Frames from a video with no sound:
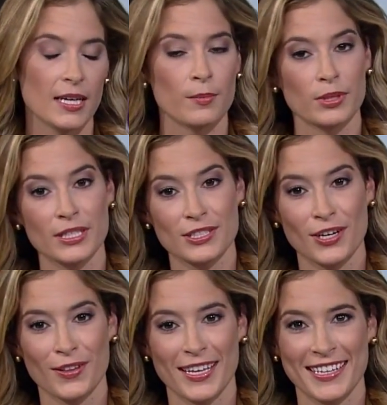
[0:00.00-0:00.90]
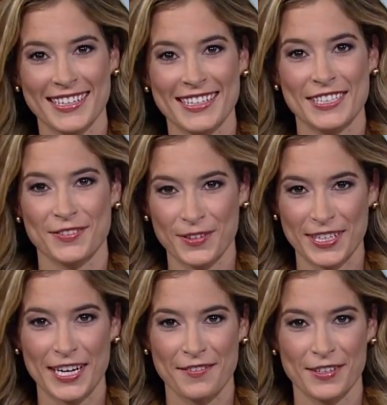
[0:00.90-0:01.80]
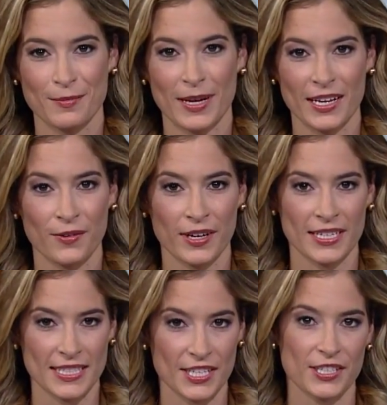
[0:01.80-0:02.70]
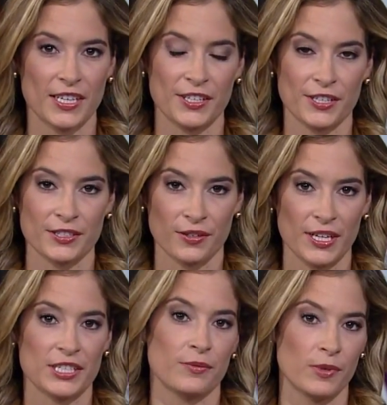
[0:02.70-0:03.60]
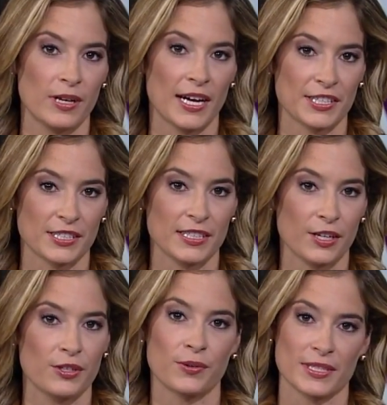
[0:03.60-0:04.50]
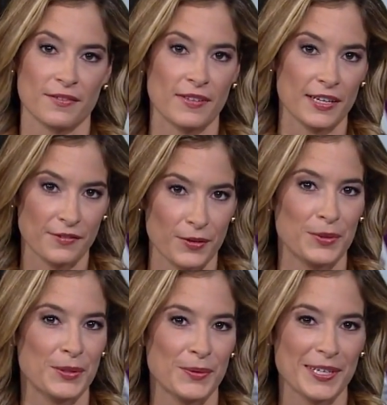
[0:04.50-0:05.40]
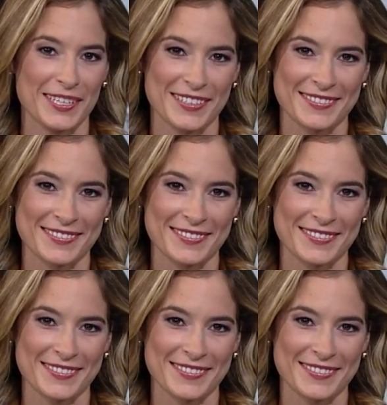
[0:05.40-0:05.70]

please know that it is fully covered by an organization, and your donation will actually go towards a flight for a wounded warrior.